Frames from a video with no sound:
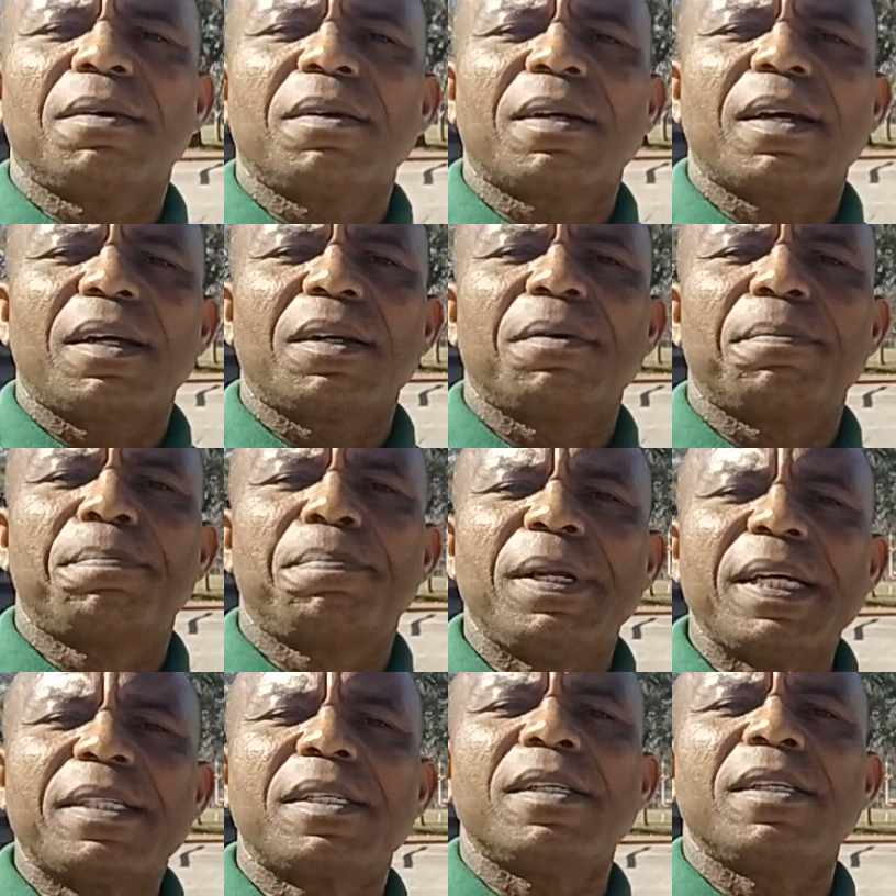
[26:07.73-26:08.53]
kind of
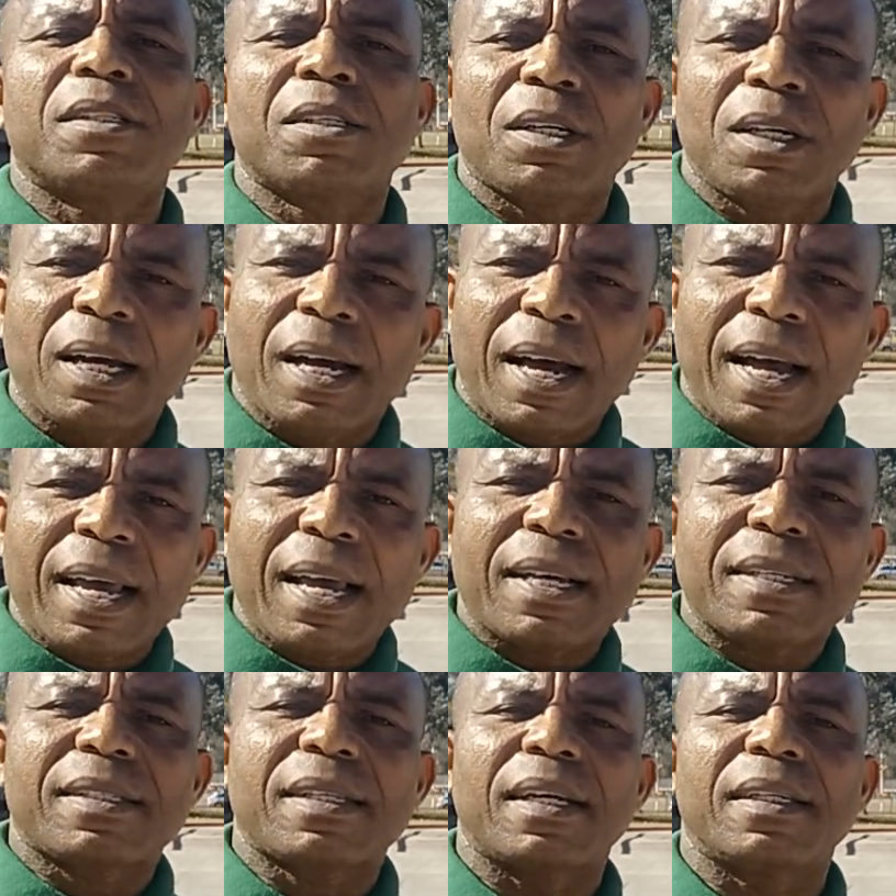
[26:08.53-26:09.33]
placing it on a
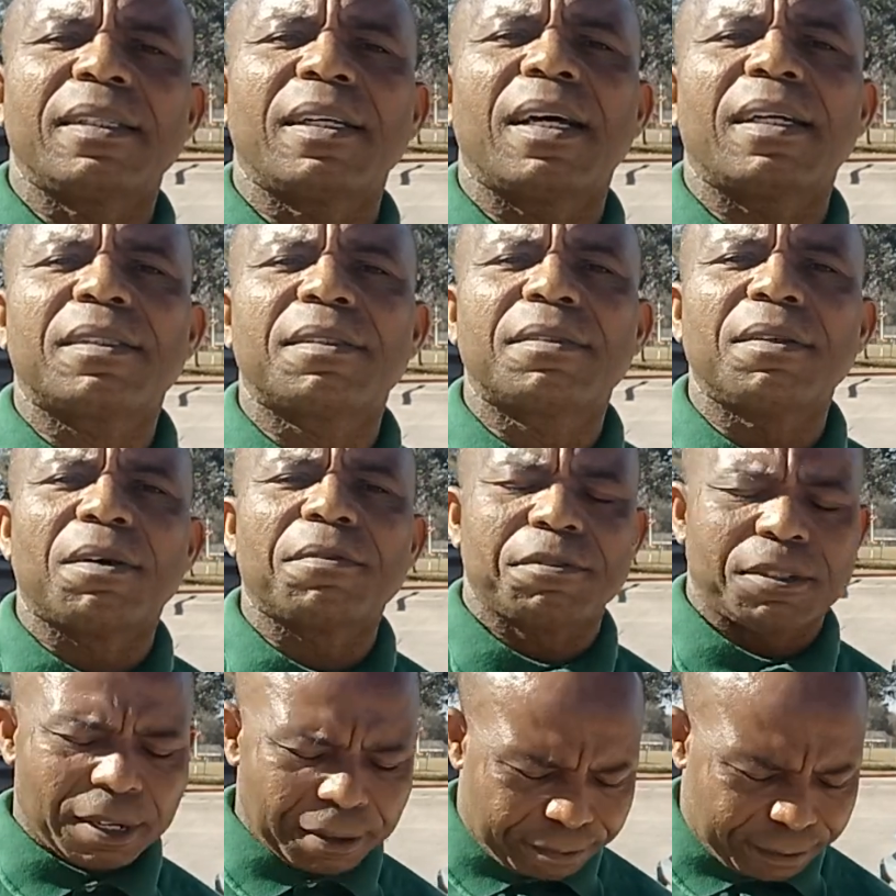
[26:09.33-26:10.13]
higher standard
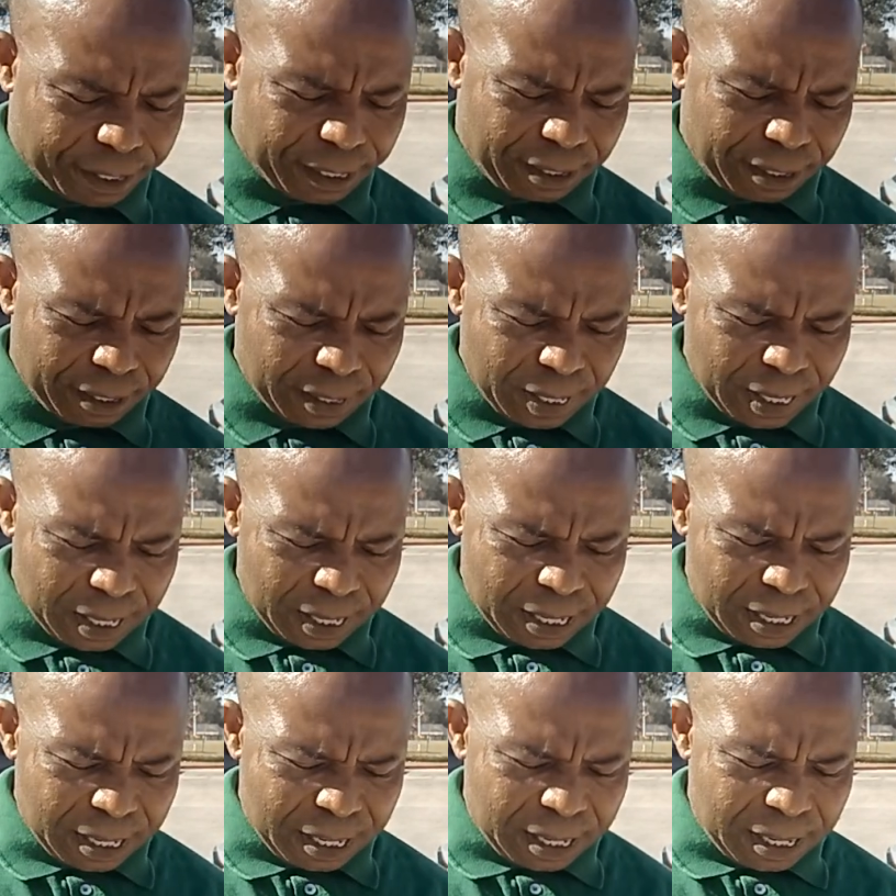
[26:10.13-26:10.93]
of safety,
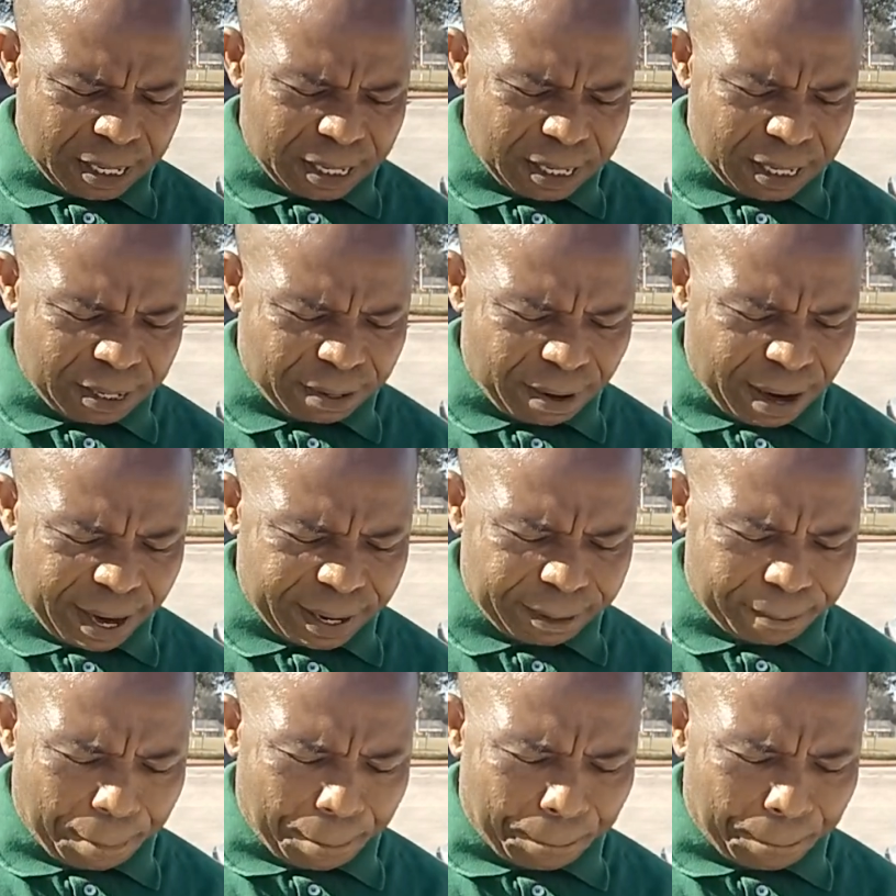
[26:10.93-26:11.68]
right?